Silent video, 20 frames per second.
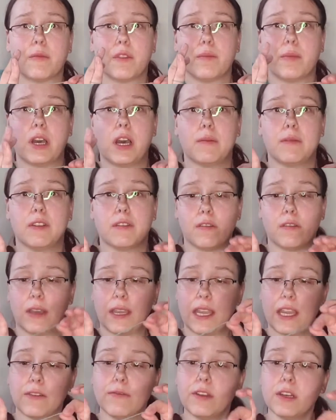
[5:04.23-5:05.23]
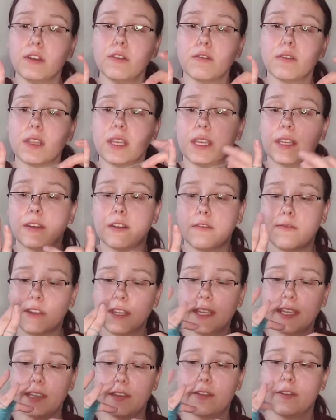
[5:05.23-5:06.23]
the bobbin. So I have a loose end over
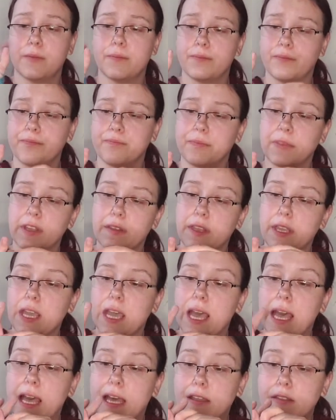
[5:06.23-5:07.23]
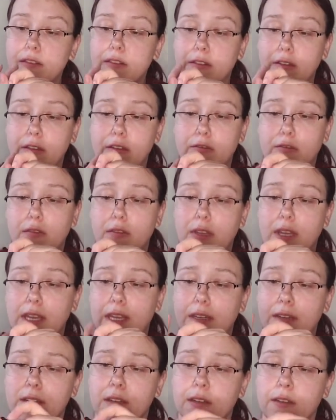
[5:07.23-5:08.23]
here. The other loose
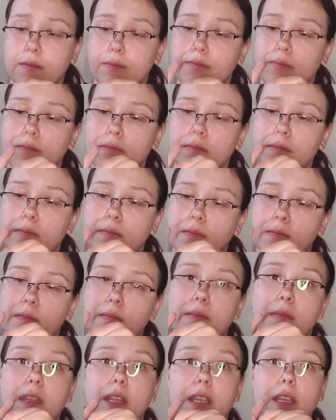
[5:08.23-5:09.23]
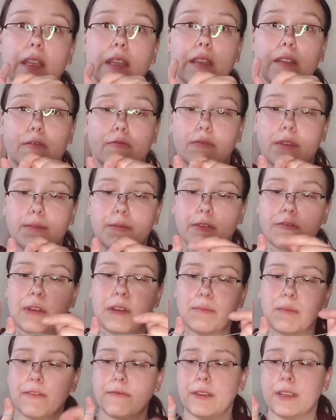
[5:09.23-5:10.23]
end is wrapped
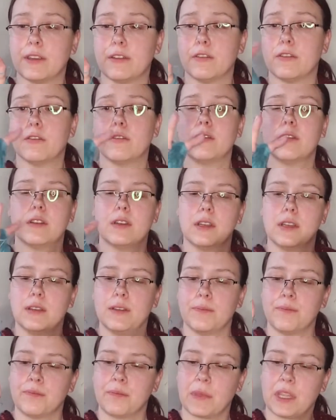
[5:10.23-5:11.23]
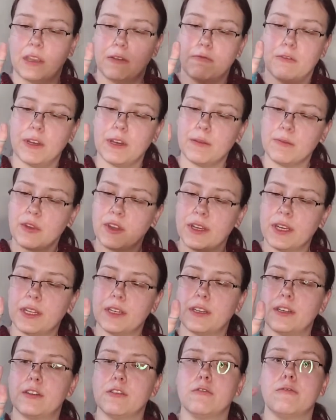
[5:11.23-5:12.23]
around my finger. What I'm going to
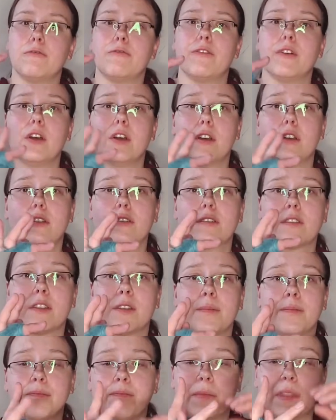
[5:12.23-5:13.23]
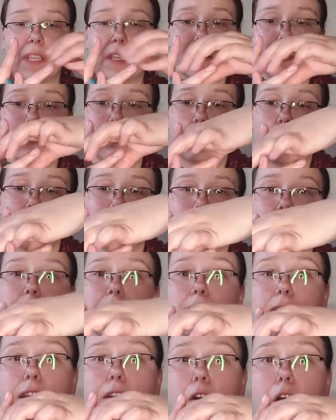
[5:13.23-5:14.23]
do first is I'm going to
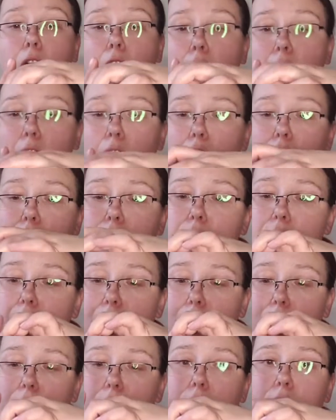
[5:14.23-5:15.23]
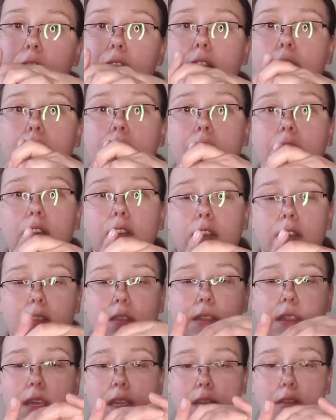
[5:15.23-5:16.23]
take all this
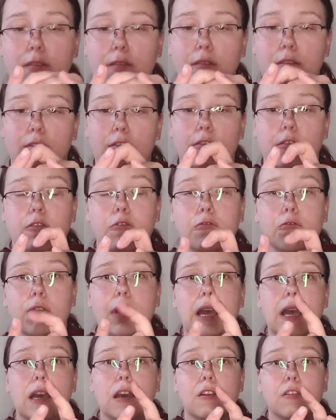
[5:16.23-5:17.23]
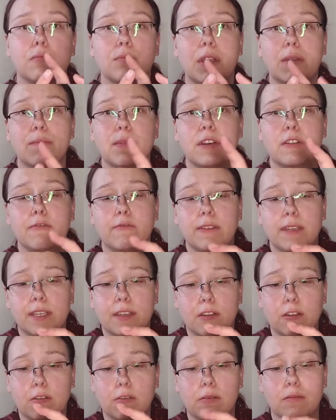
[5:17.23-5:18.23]
that is around my middle
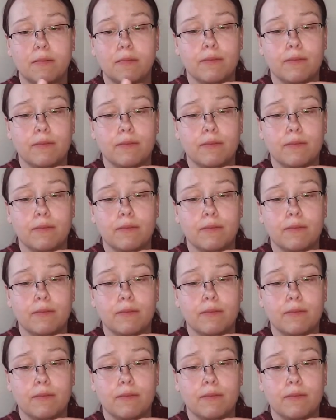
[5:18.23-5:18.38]
finger,